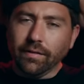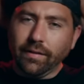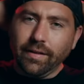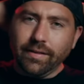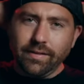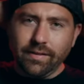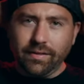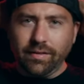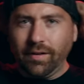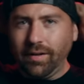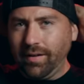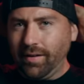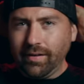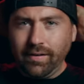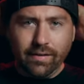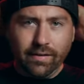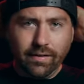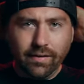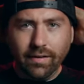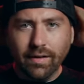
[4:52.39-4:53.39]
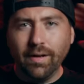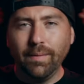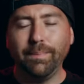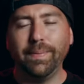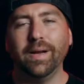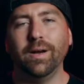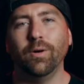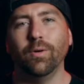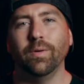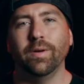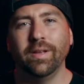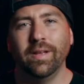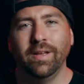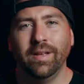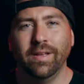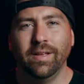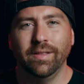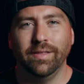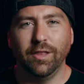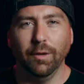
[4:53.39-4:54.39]
let's talk about
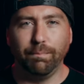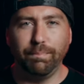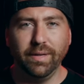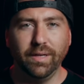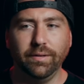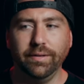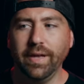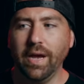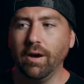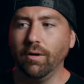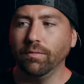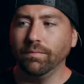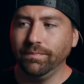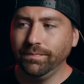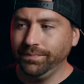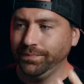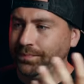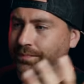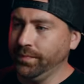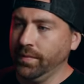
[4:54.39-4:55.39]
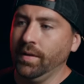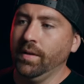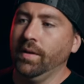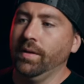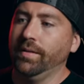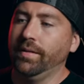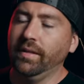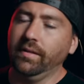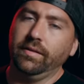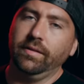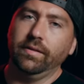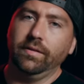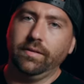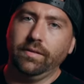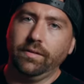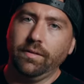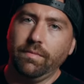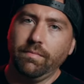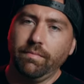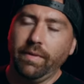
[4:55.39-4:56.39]
the build out. This
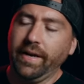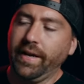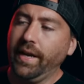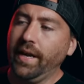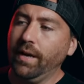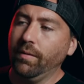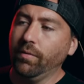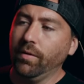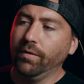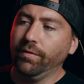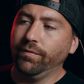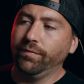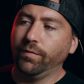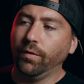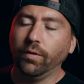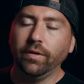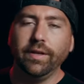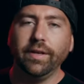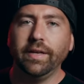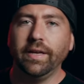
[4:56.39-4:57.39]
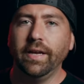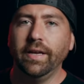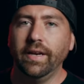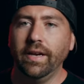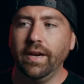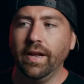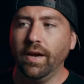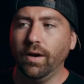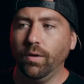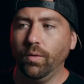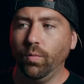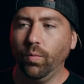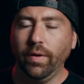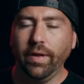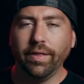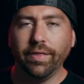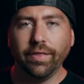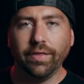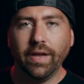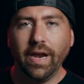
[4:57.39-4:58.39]
is my camera fully kitted out
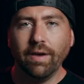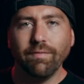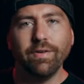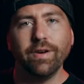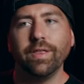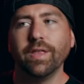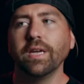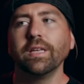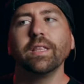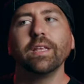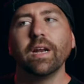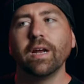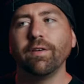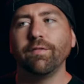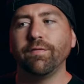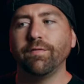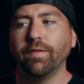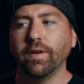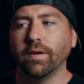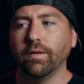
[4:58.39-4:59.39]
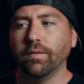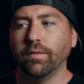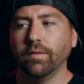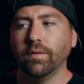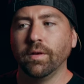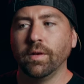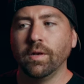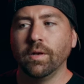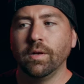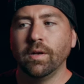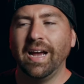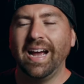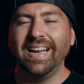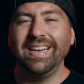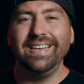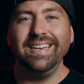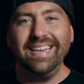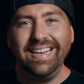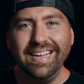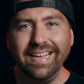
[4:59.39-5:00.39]
with everything that I've found I
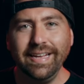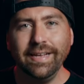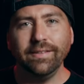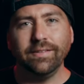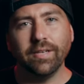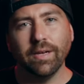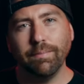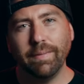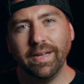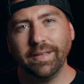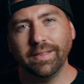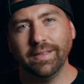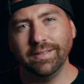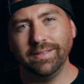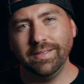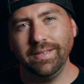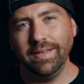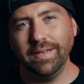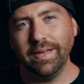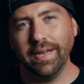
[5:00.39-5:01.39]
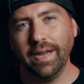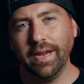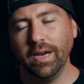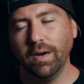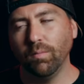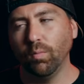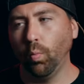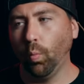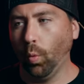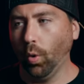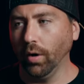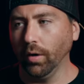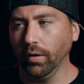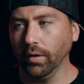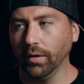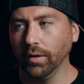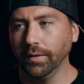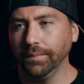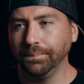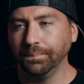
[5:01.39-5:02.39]
need to make the Z Cam
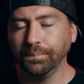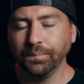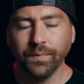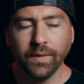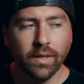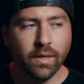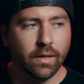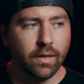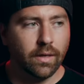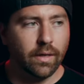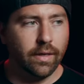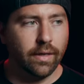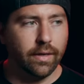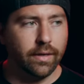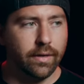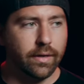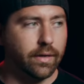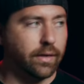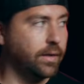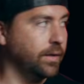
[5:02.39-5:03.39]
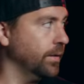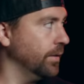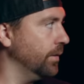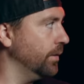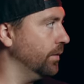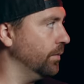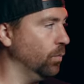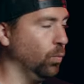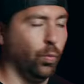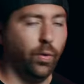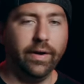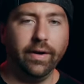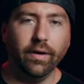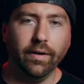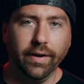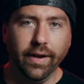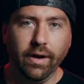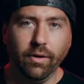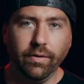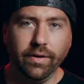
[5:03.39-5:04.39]
work. And uh, we are
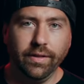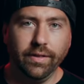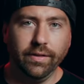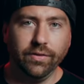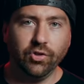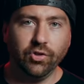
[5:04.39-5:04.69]
now in the